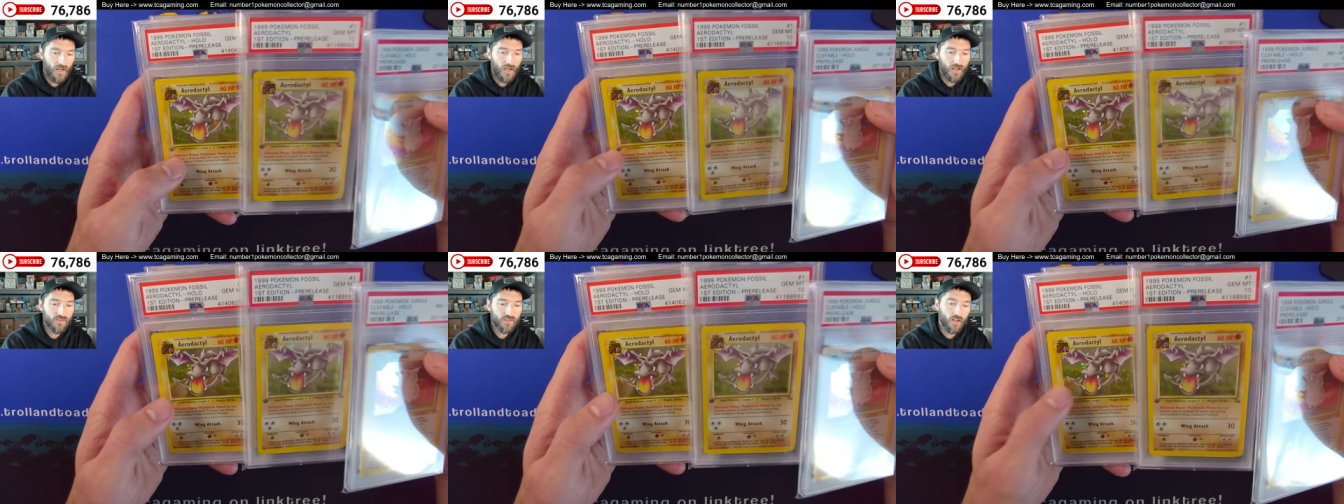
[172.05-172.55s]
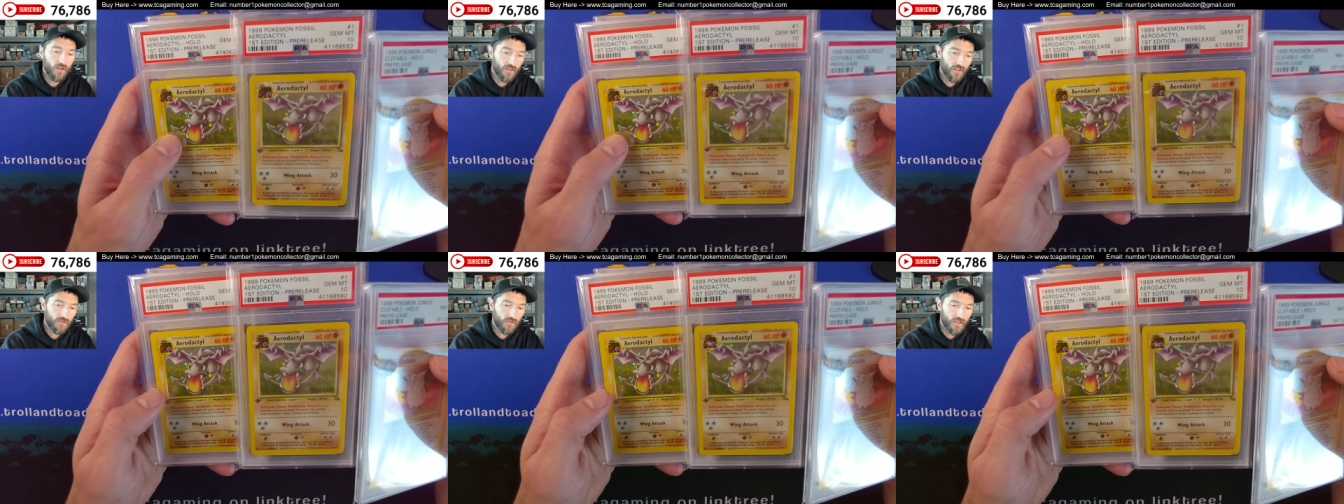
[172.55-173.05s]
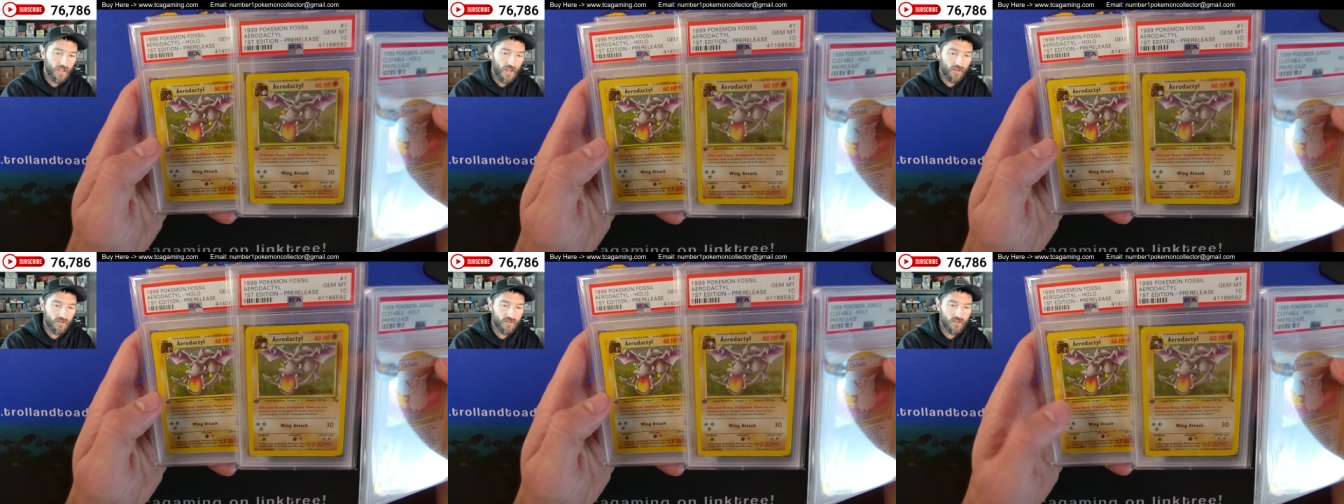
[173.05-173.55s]
I used to call this one the
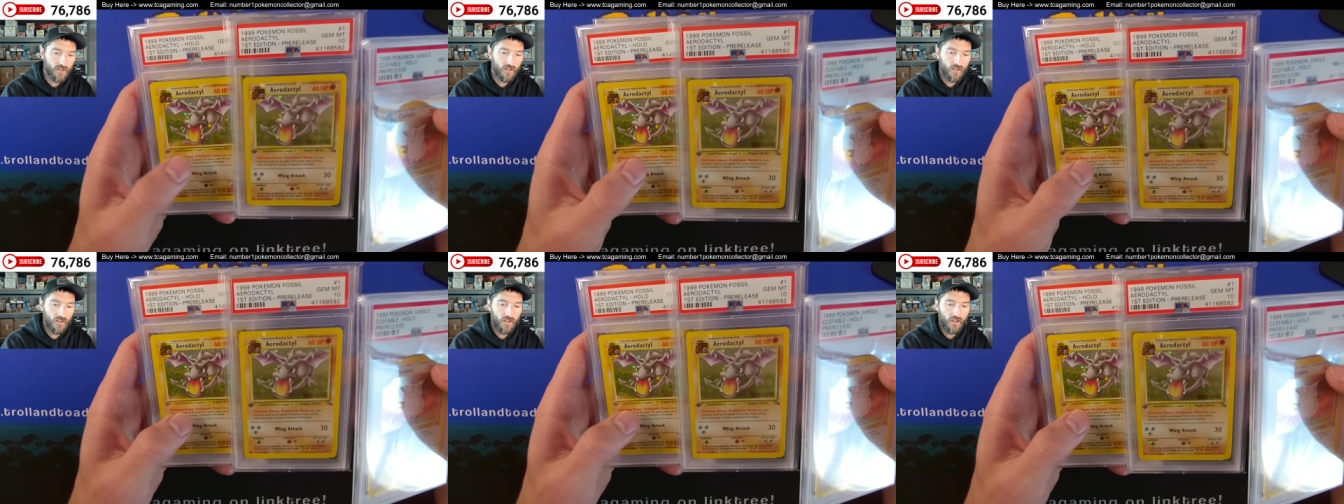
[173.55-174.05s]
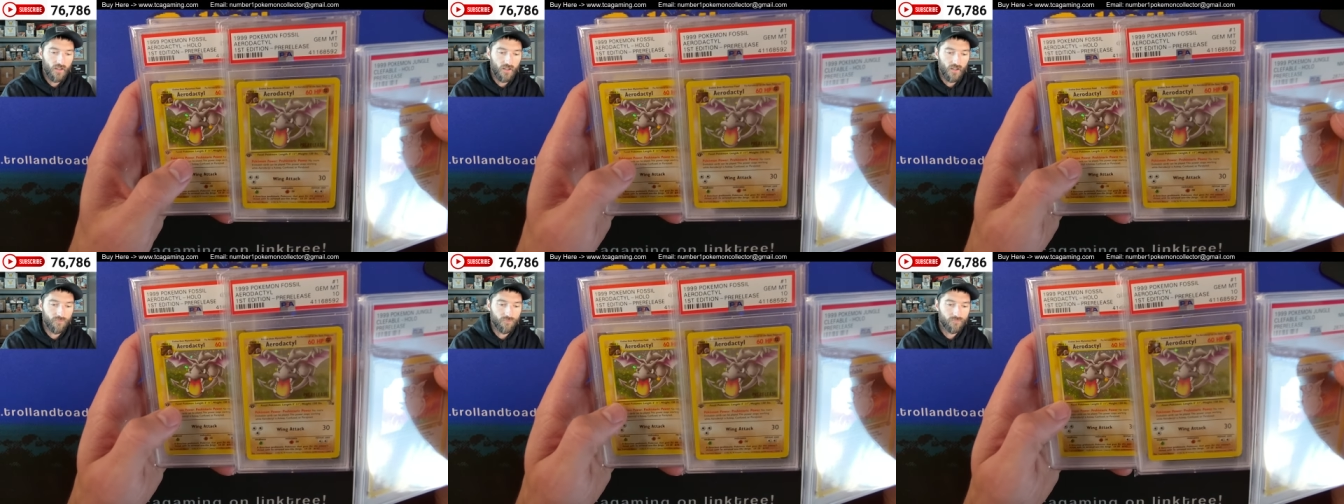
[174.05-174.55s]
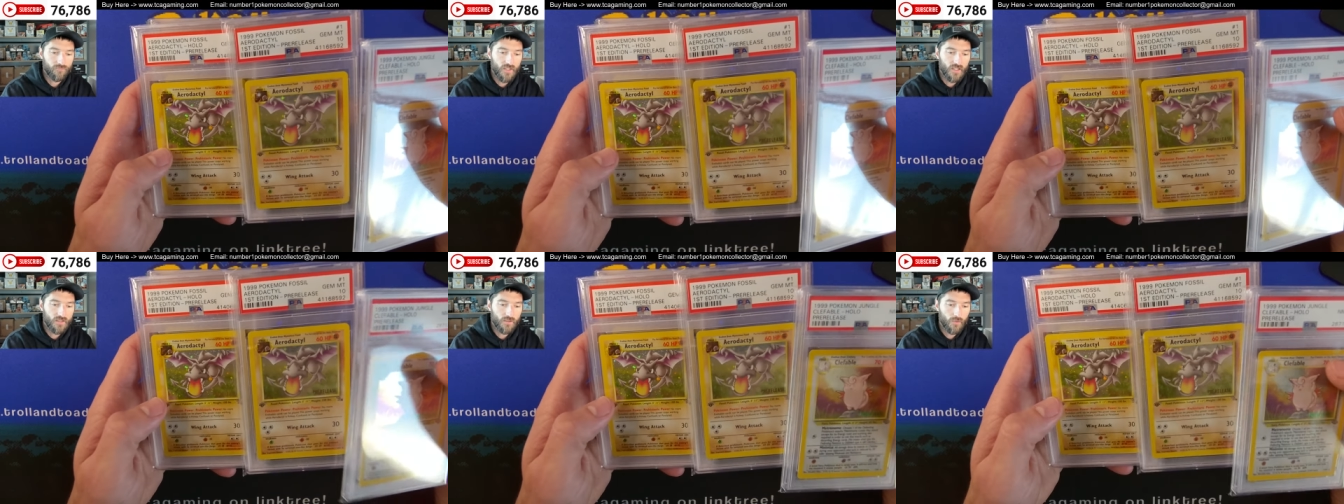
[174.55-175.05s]
Galaxy.
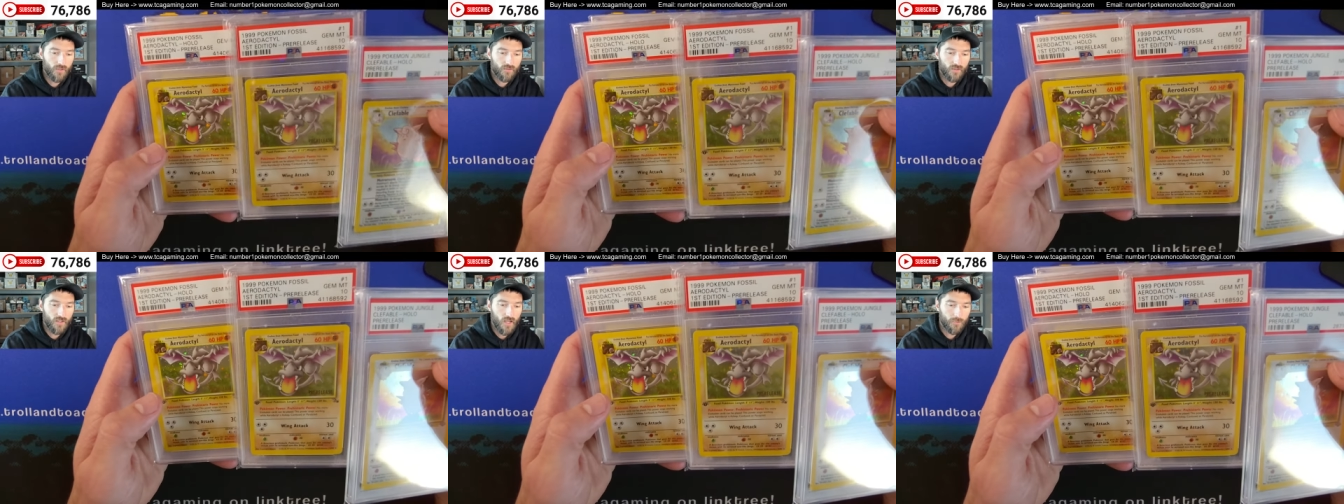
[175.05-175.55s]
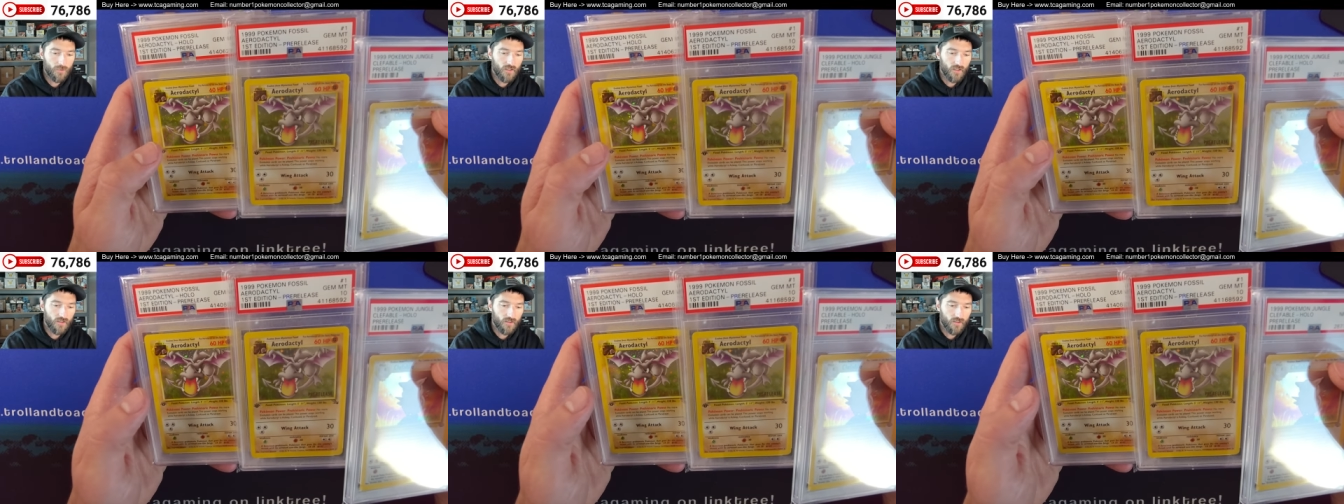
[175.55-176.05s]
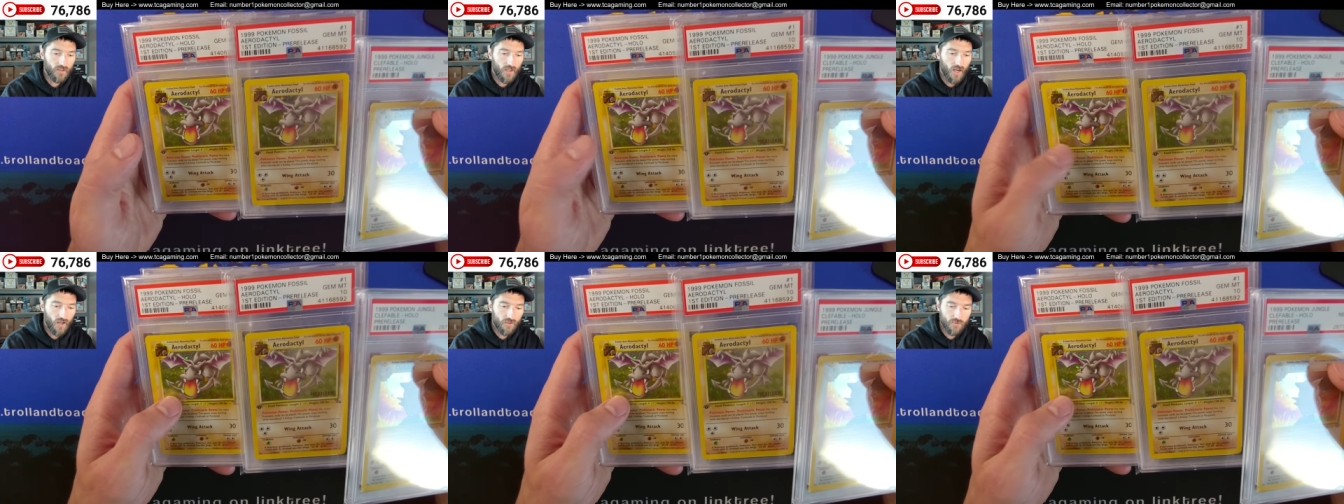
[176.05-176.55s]
Then someone else adopted the
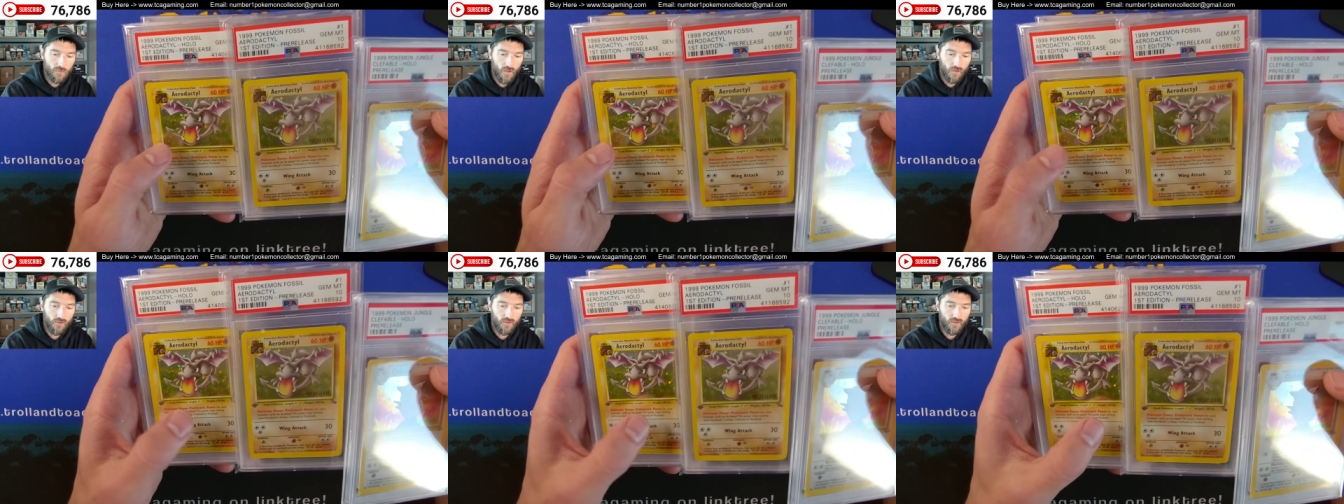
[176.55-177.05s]
Cosmos,